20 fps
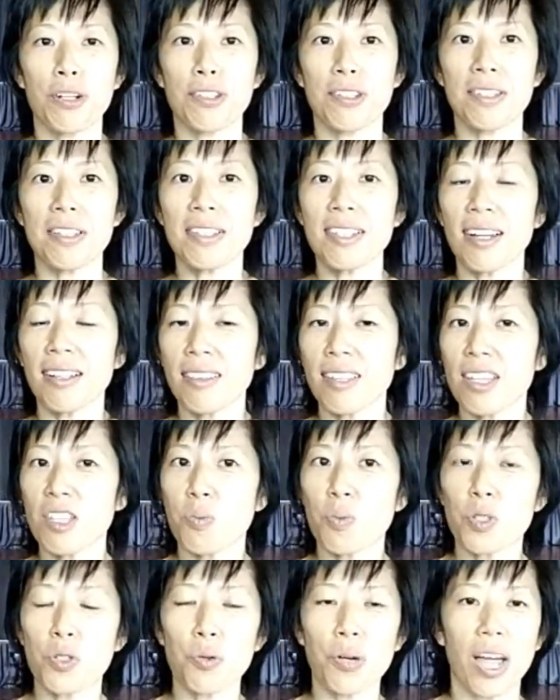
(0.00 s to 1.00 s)
because these are
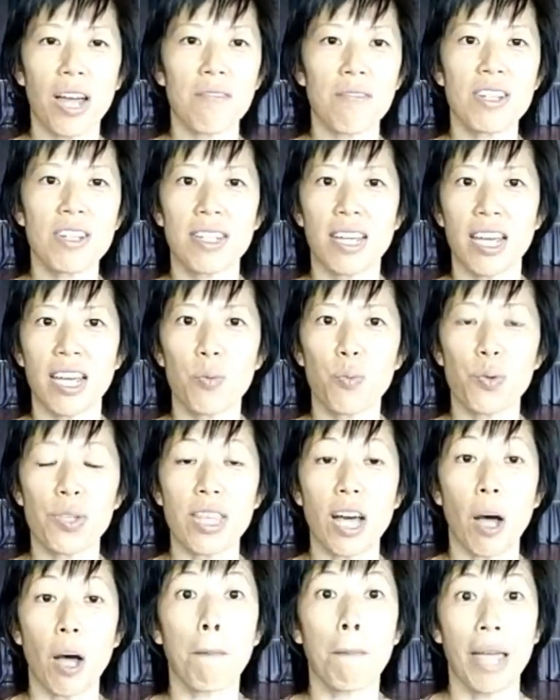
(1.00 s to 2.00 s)
things we do every day
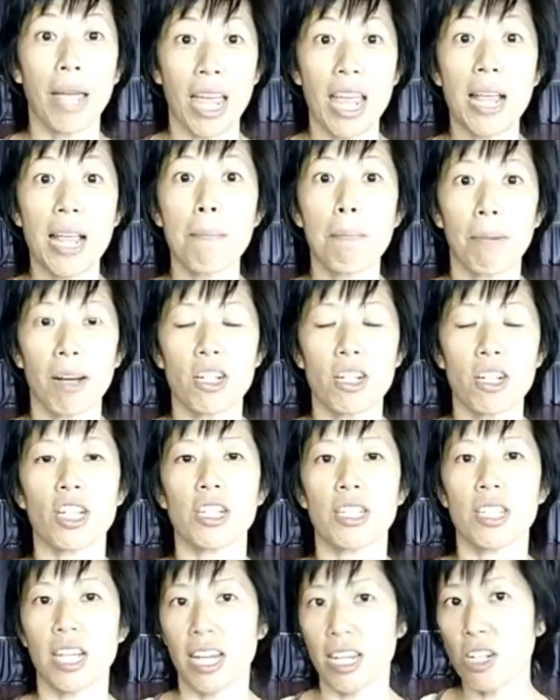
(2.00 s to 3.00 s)
without paying much
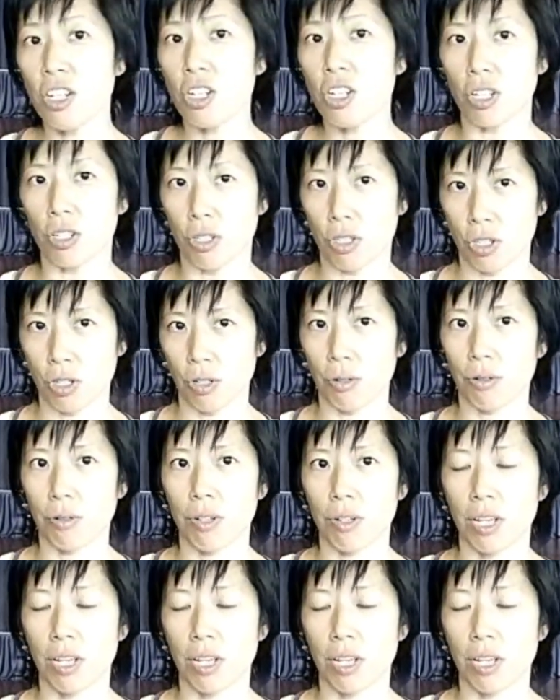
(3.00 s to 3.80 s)
attention to.